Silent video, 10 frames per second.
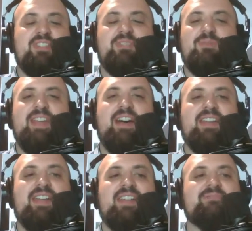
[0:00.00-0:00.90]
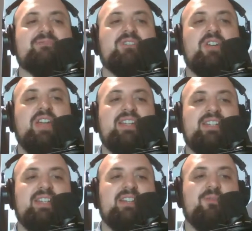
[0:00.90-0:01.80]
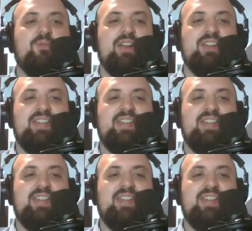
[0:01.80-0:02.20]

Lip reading: just without any good idea of where to